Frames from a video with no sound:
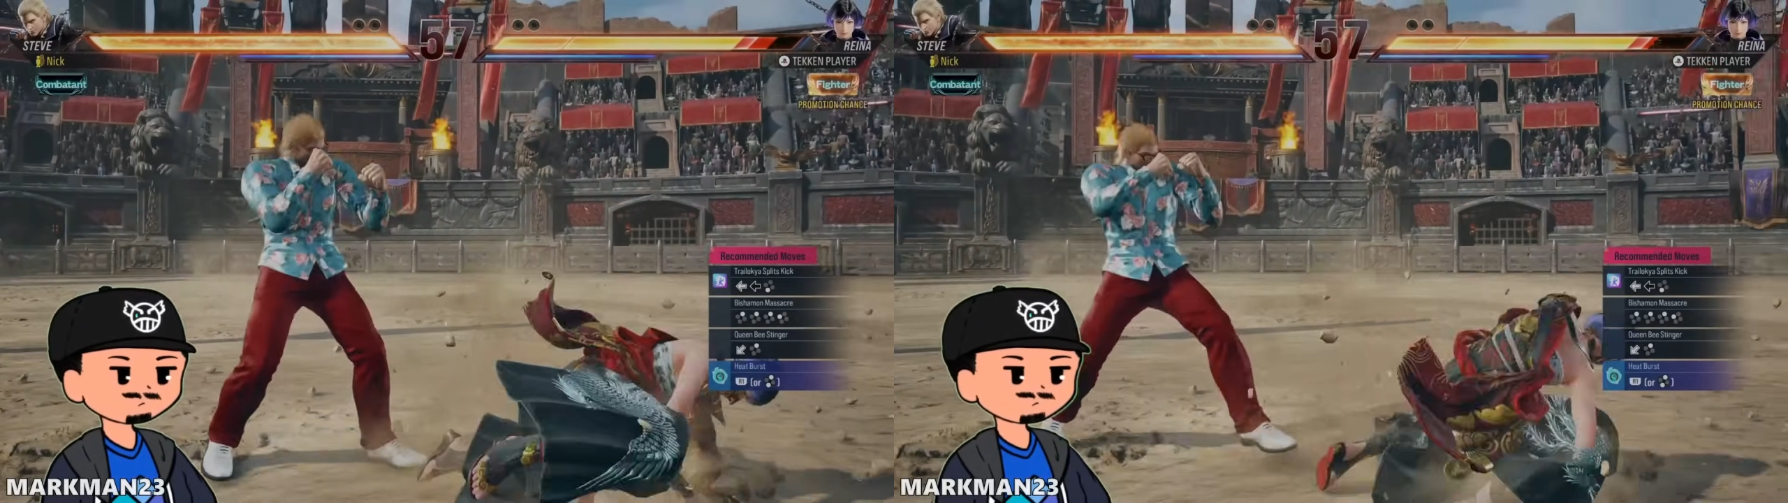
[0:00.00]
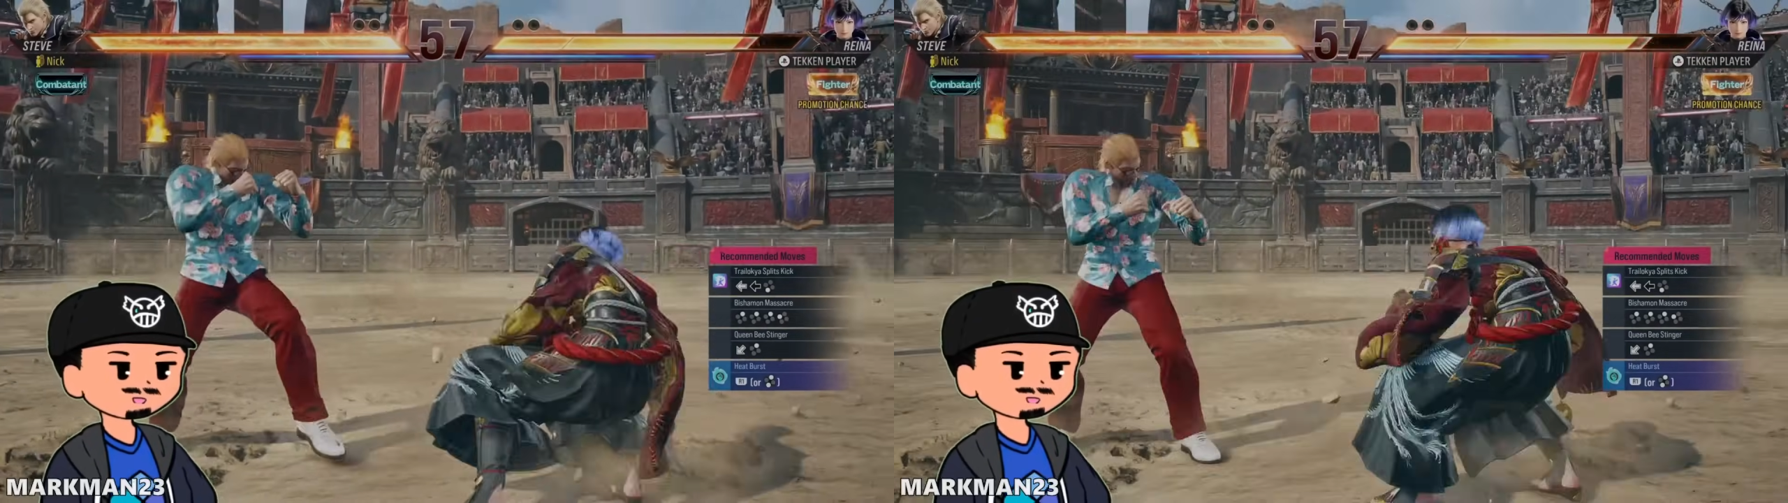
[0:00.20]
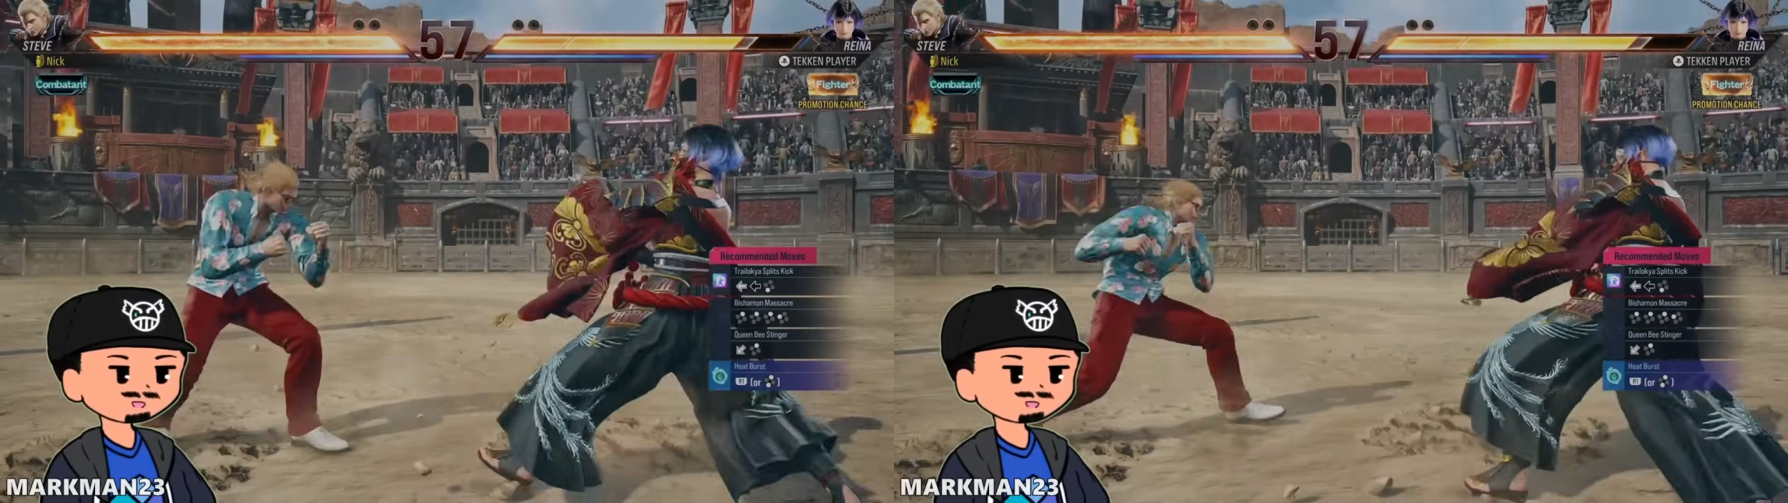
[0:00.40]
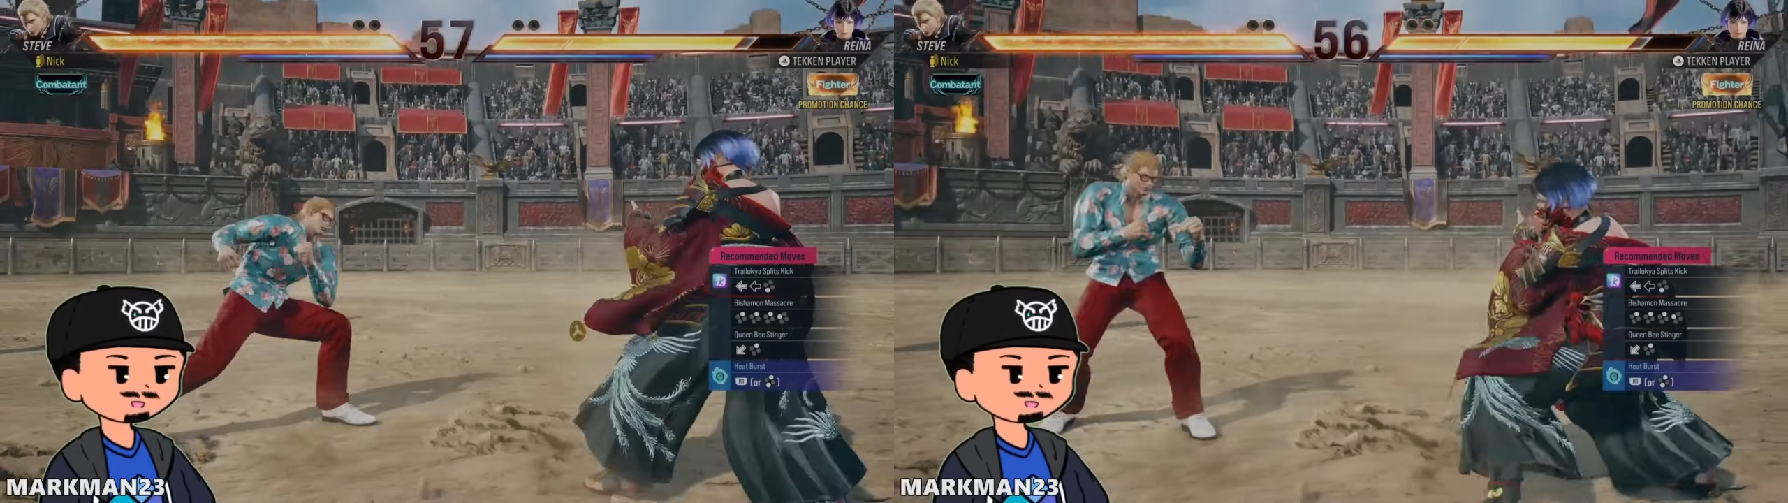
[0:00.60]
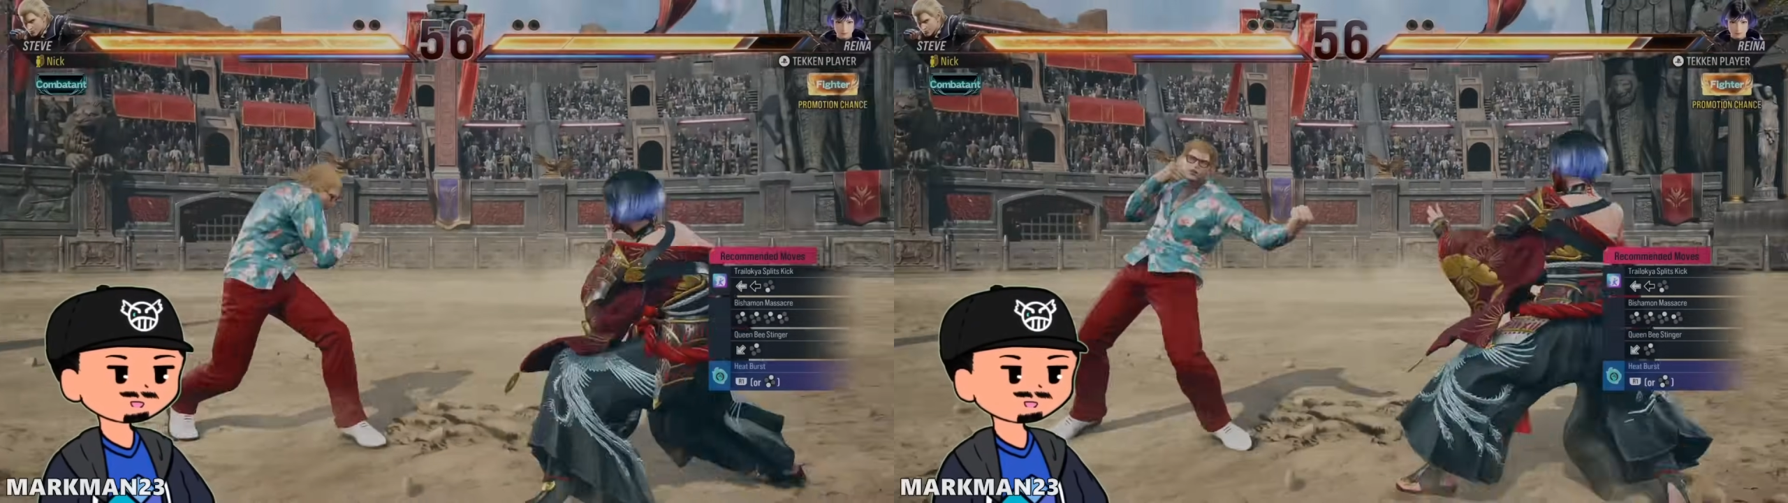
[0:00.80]
Sonic
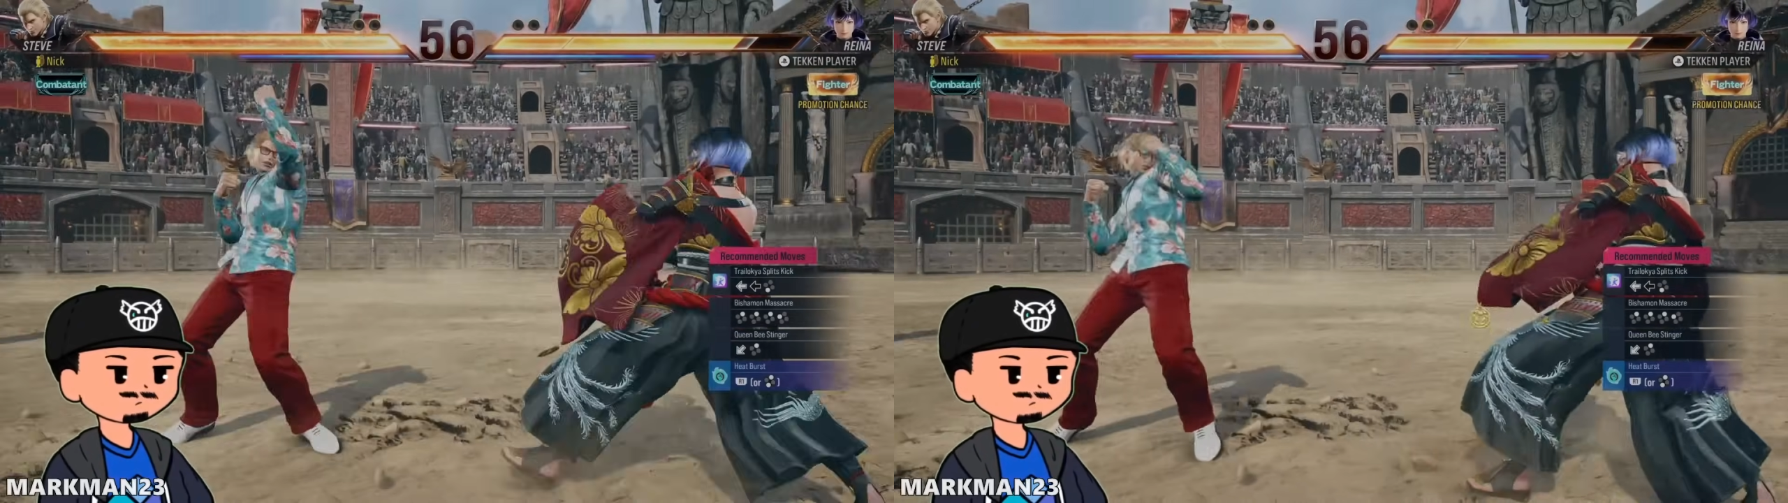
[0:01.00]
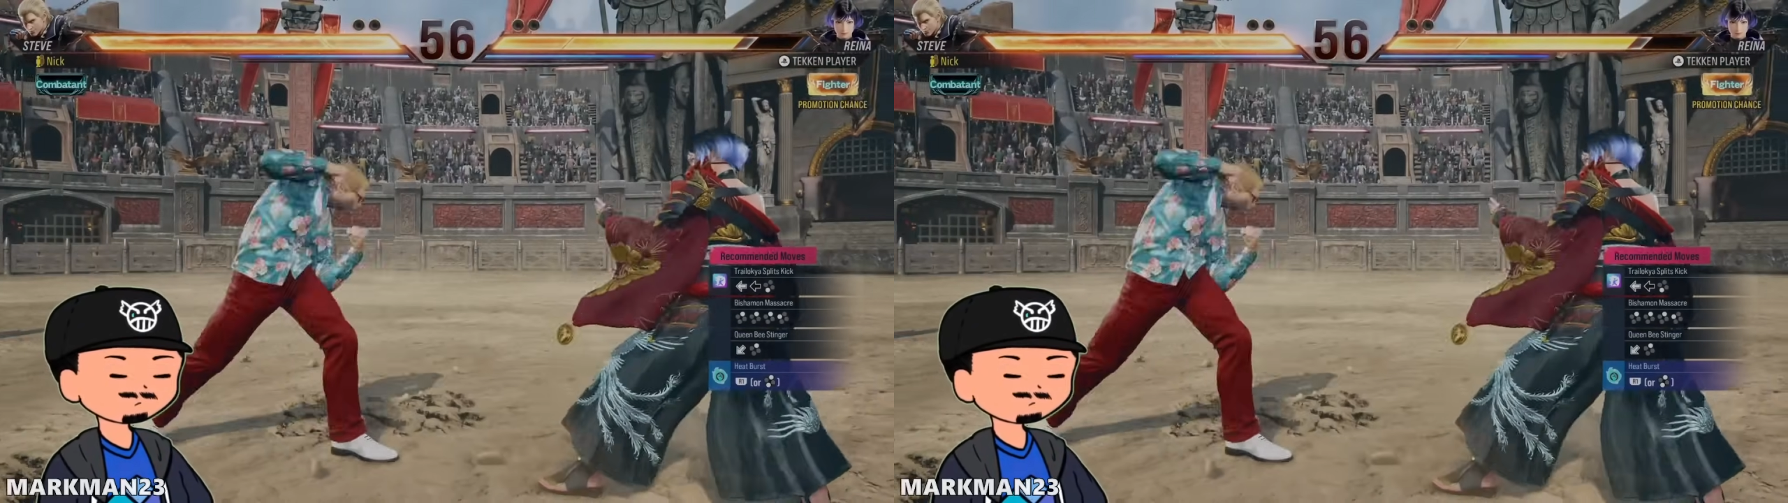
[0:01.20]
Fang.